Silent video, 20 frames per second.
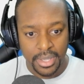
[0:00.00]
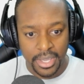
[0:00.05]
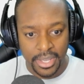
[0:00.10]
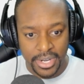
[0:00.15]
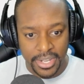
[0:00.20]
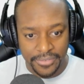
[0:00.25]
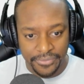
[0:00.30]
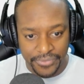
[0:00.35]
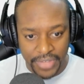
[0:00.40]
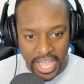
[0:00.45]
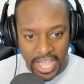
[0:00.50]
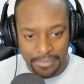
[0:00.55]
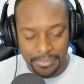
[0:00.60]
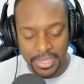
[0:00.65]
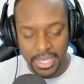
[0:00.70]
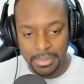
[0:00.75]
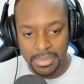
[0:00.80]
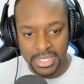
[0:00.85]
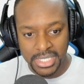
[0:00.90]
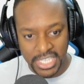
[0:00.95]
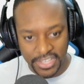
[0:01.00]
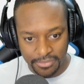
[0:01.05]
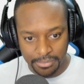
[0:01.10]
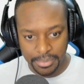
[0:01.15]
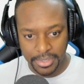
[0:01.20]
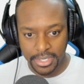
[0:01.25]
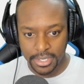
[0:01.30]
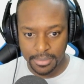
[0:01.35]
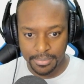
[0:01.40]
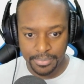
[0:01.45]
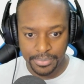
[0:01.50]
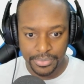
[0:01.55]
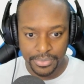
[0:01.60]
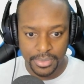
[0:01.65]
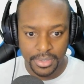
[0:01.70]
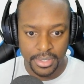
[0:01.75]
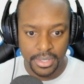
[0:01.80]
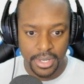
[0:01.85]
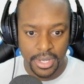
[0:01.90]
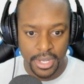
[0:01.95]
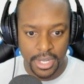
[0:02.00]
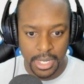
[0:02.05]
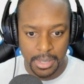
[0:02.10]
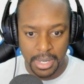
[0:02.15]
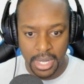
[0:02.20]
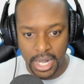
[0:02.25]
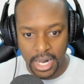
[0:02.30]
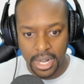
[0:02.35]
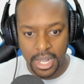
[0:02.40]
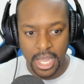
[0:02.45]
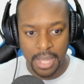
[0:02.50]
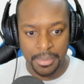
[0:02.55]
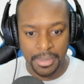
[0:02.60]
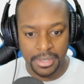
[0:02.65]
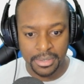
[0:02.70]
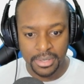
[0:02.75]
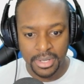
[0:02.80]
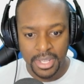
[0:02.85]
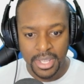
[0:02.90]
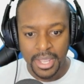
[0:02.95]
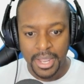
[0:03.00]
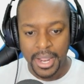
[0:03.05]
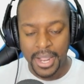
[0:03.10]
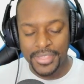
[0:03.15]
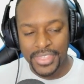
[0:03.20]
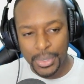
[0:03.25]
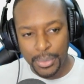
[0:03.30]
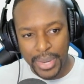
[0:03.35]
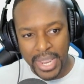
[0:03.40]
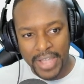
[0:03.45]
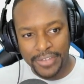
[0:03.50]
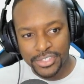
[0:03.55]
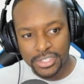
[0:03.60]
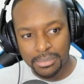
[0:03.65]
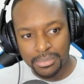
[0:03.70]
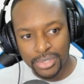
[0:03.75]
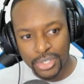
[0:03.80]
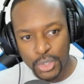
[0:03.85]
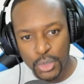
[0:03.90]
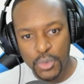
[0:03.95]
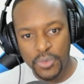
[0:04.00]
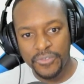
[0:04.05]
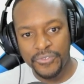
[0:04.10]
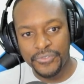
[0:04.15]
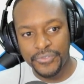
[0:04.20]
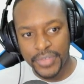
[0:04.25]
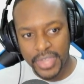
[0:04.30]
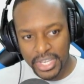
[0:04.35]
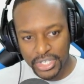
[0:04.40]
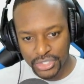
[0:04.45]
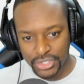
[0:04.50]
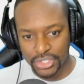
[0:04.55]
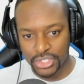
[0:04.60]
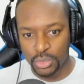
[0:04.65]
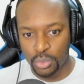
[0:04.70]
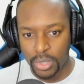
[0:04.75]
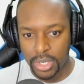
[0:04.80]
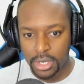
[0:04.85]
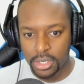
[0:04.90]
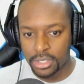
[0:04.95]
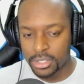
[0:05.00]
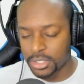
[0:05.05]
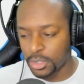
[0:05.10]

and then 5 p.m. to 7 p.m. Uh, uncommon. And then we have some new fish as well.